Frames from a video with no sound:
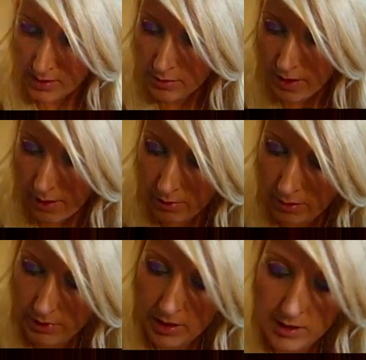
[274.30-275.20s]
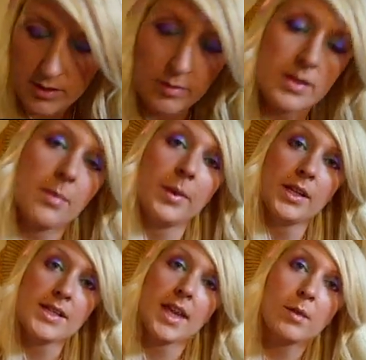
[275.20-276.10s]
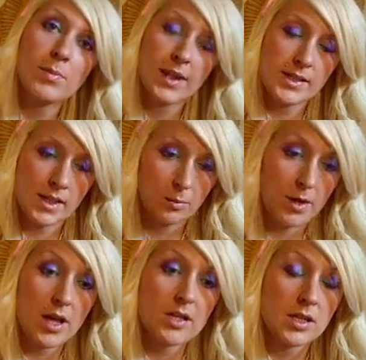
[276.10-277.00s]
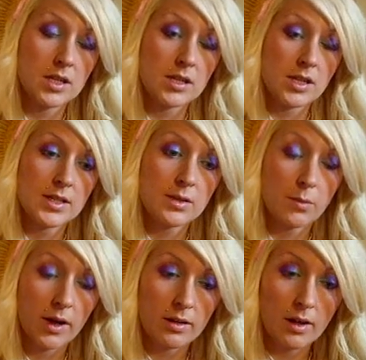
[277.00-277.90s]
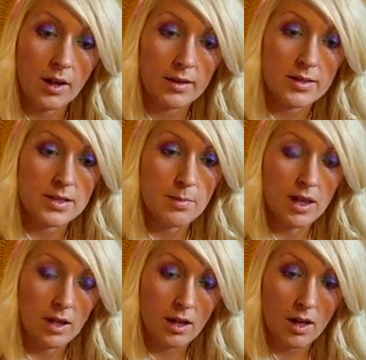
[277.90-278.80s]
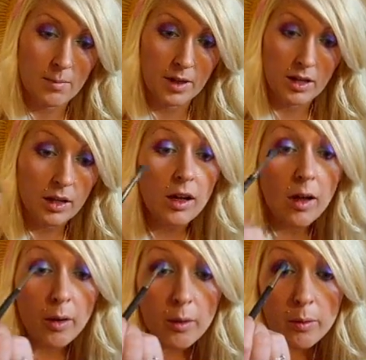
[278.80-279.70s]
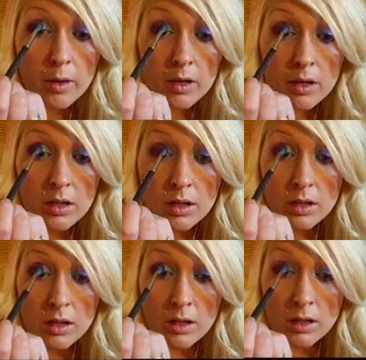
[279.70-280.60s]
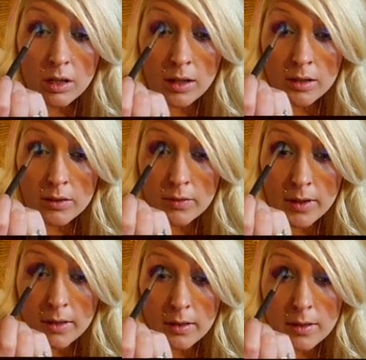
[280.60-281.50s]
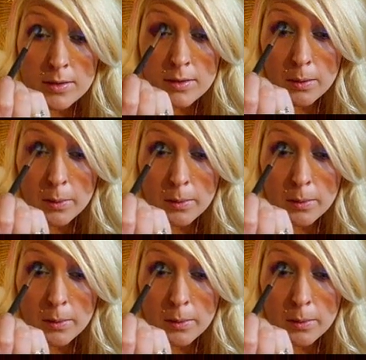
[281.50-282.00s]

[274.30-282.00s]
So now what I'm going to do is I'm going to take a blending brush and just where the colors meet, I'm going to go kind of like this